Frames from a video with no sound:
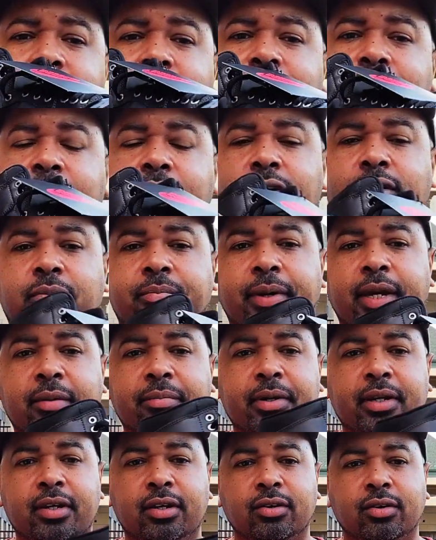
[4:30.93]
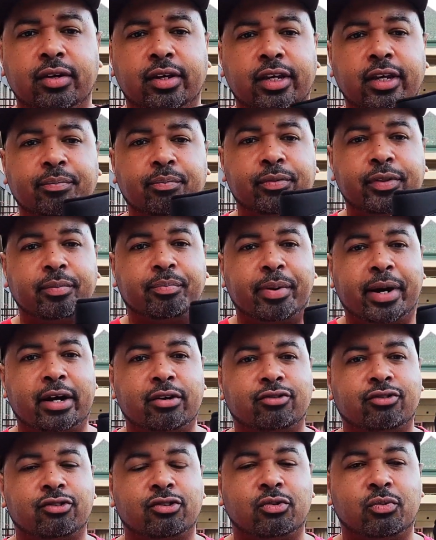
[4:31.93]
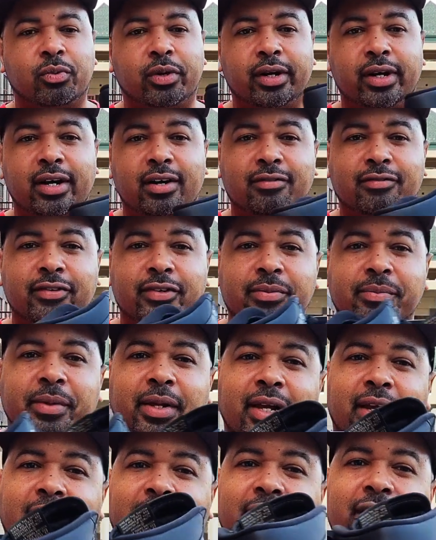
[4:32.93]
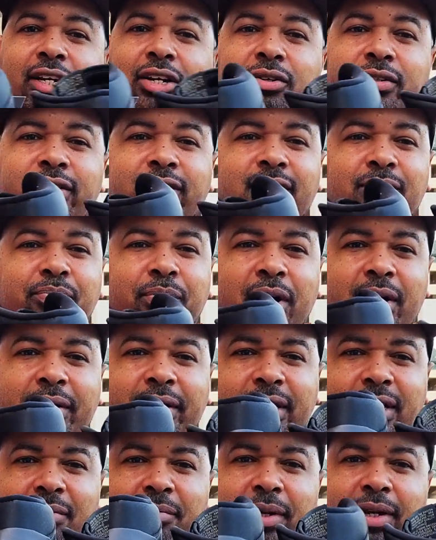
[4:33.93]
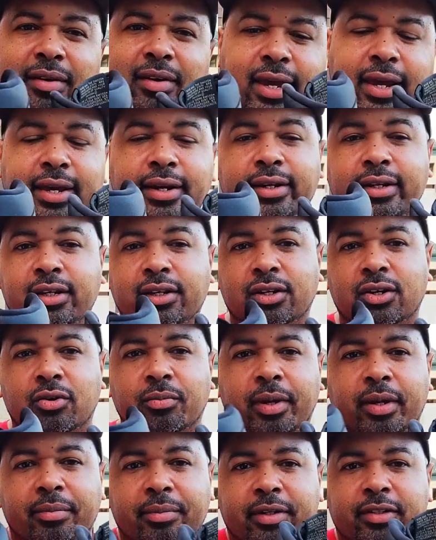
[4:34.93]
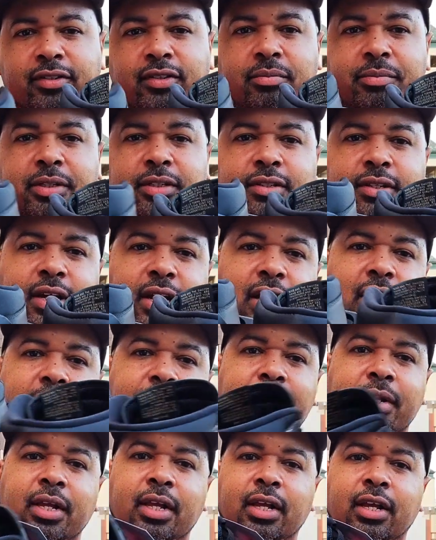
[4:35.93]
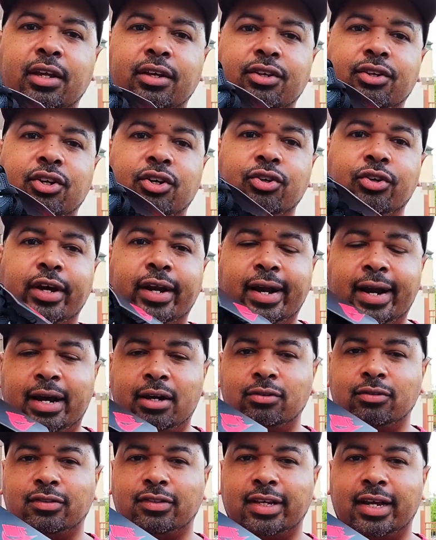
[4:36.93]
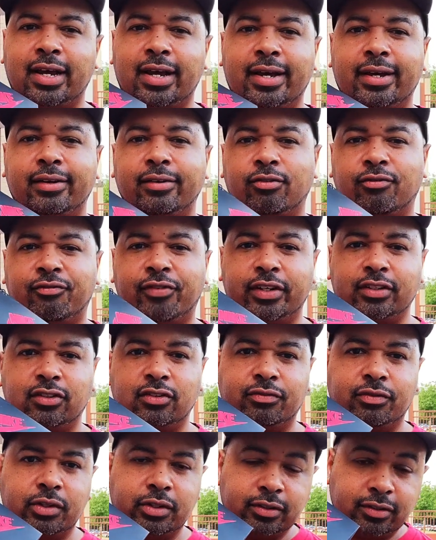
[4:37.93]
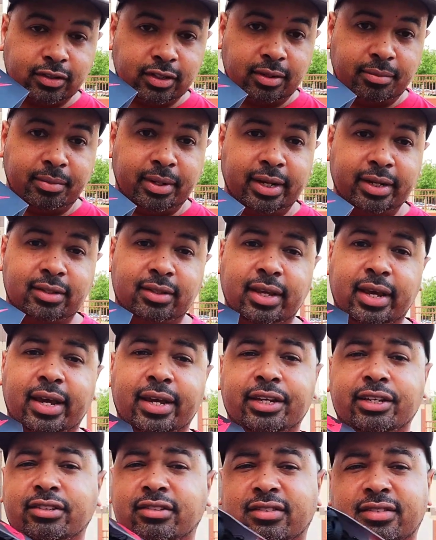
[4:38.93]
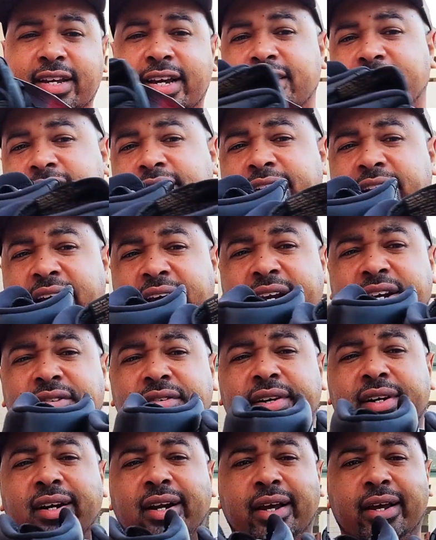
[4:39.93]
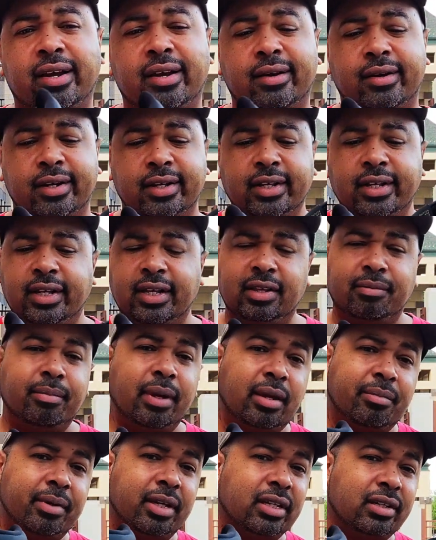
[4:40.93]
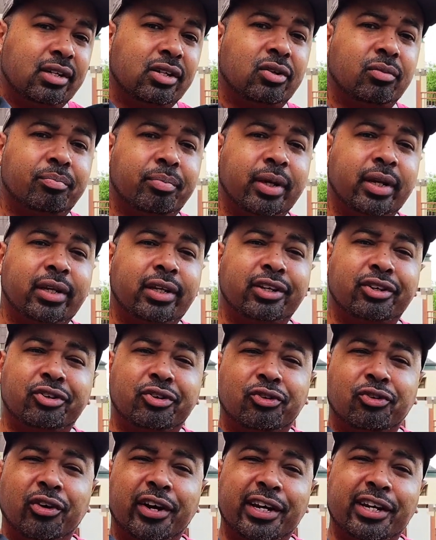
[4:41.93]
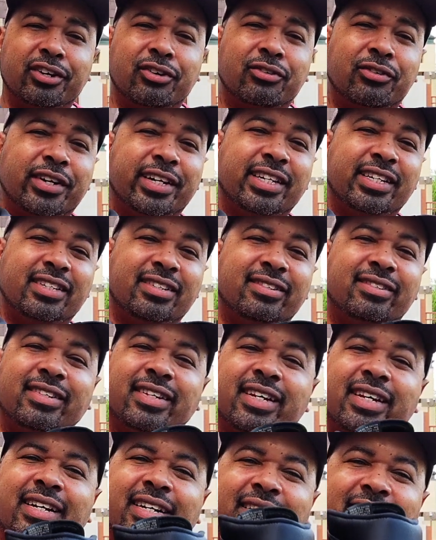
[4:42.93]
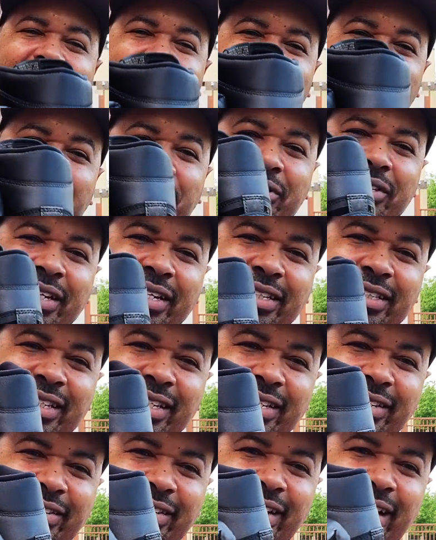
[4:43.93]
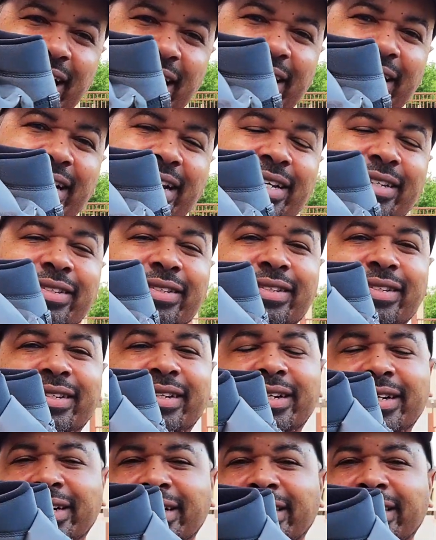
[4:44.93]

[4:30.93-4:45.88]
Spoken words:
up, Maybe you'll keep the pouch on one of them. This could probably come in handy, maybe in the summertime. You got an outside festival or something like that. You can stash a lighter in there, maybe a little bit of your greeneries, you know what I'm saying? Things of that nature.